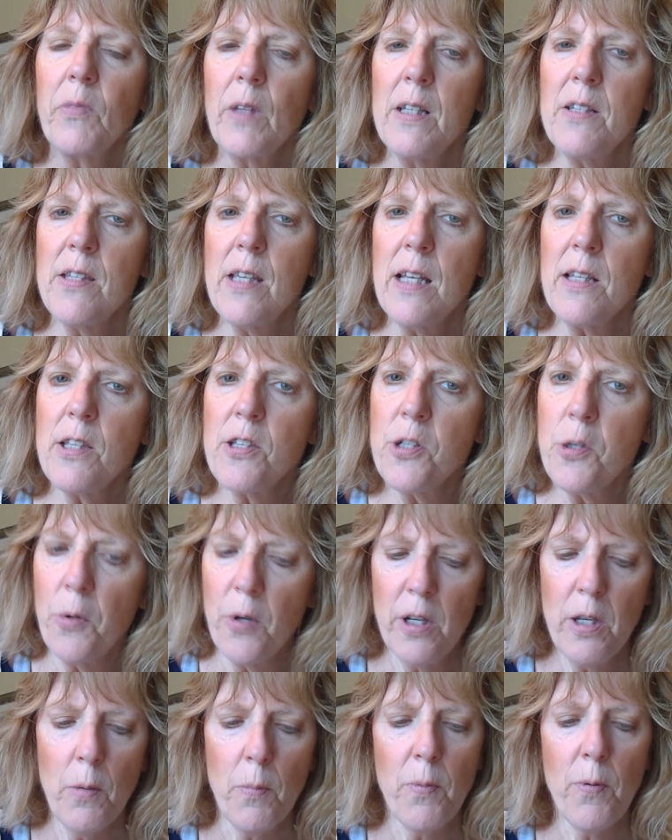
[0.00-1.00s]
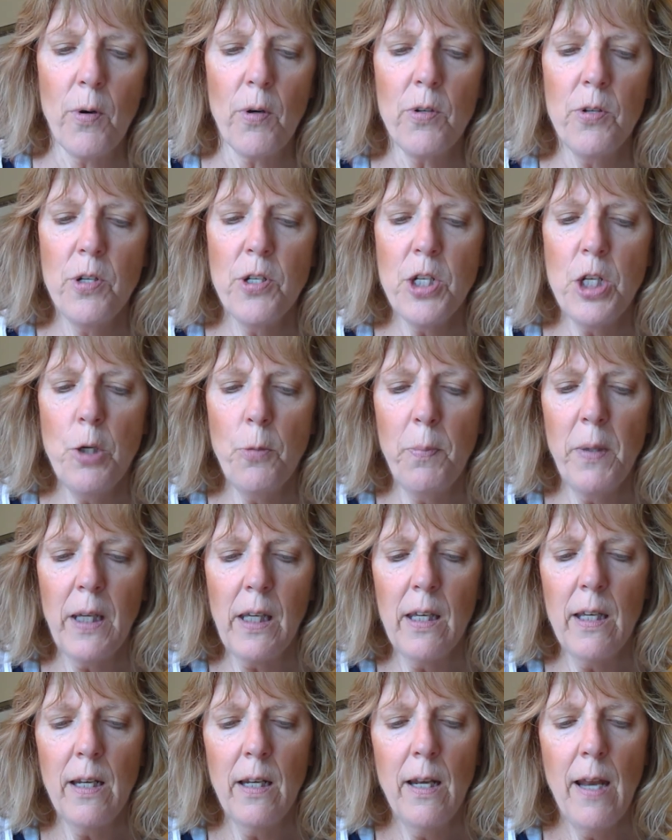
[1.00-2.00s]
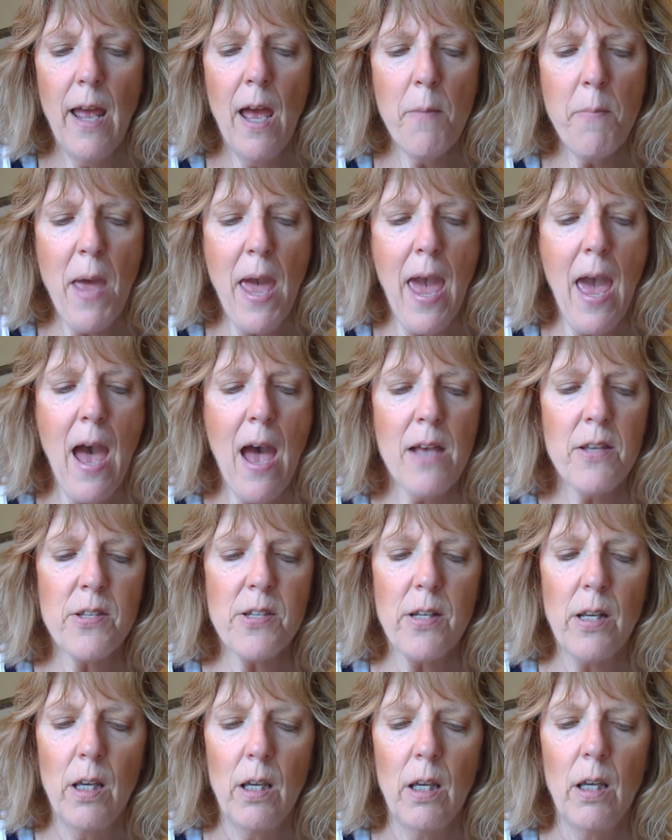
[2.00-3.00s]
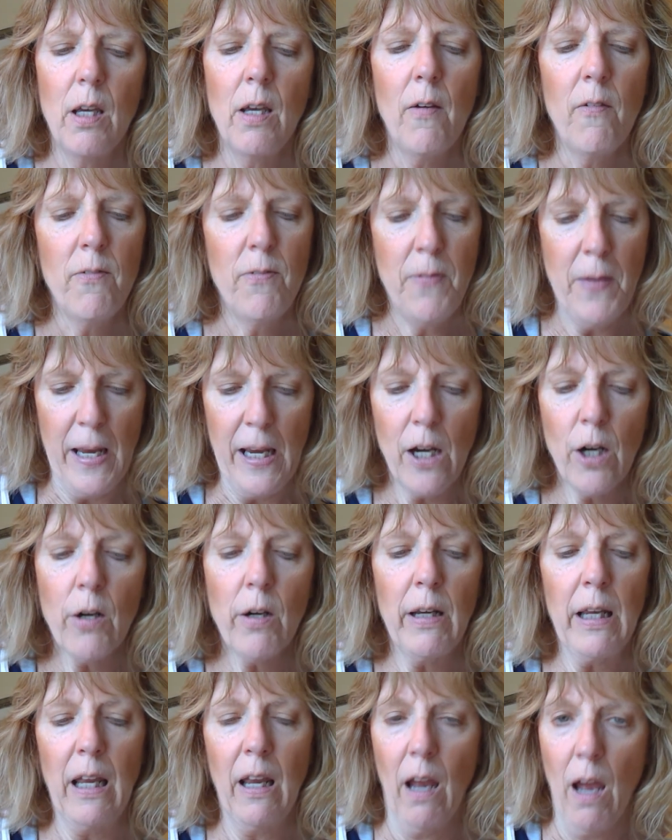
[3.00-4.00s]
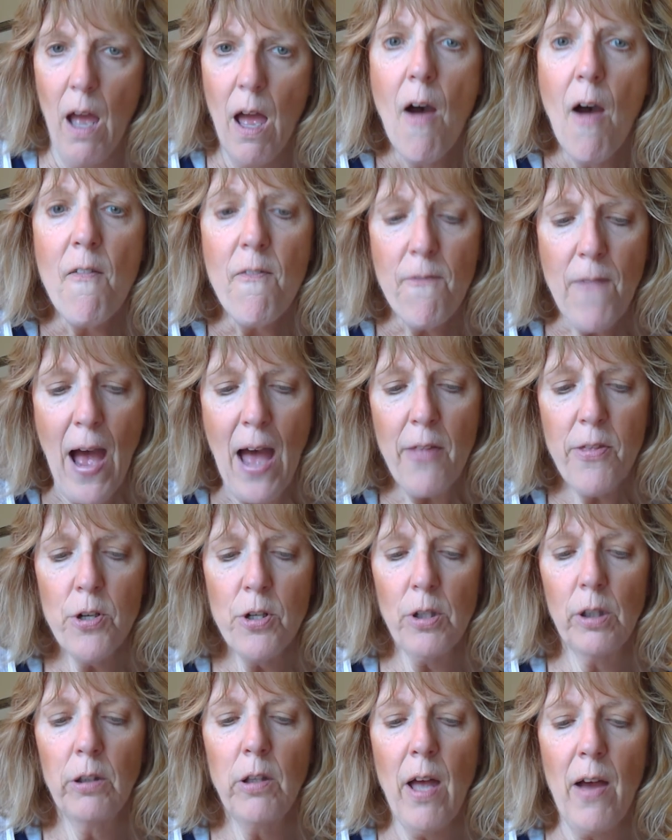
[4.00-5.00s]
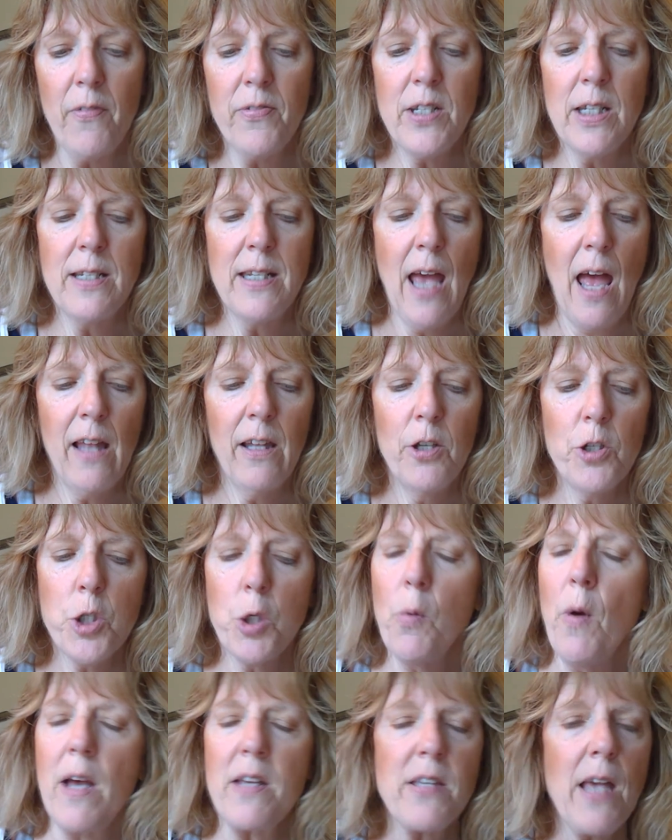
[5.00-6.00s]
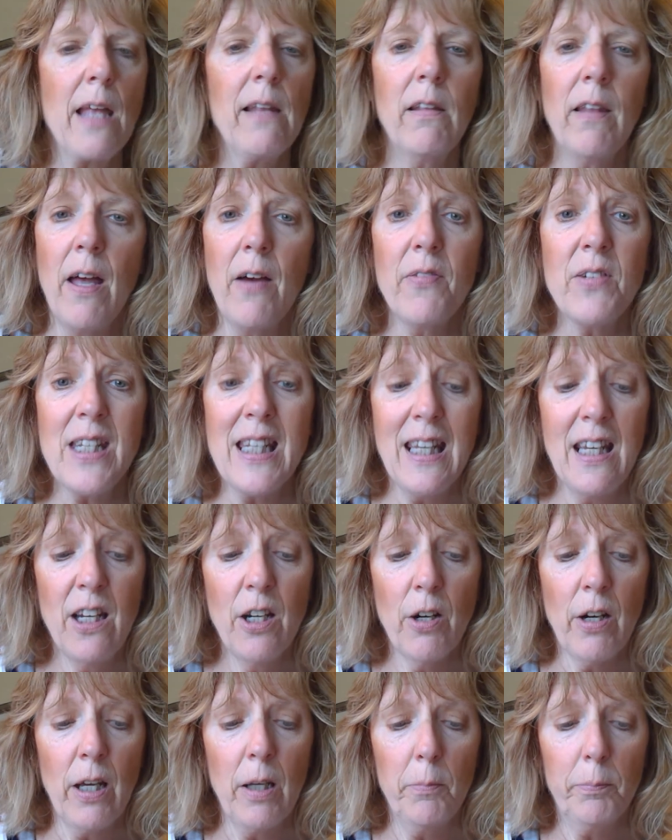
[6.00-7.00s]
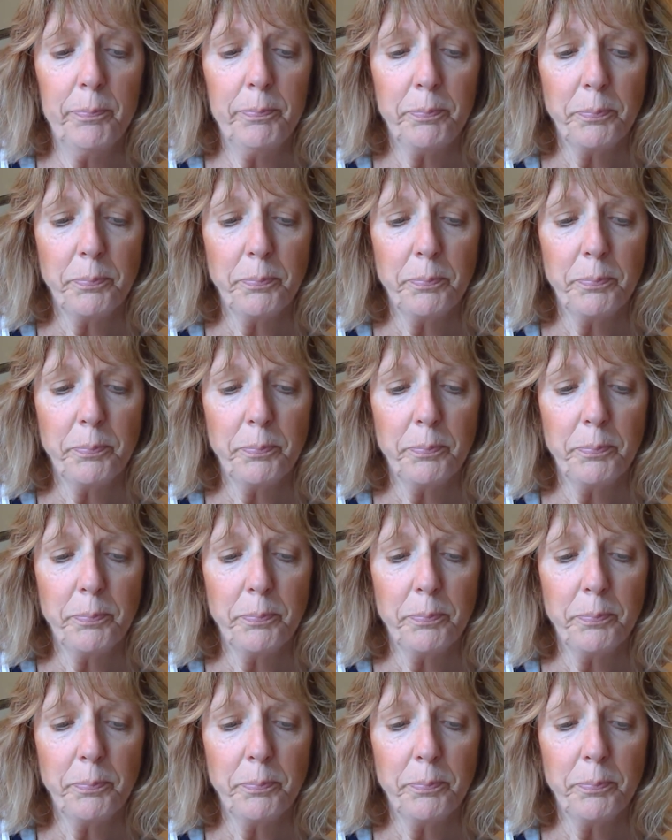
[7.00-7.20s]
Is that story important to you, Pickett? Emma asked. Very. Father loved to tell it to us. I love to hear it.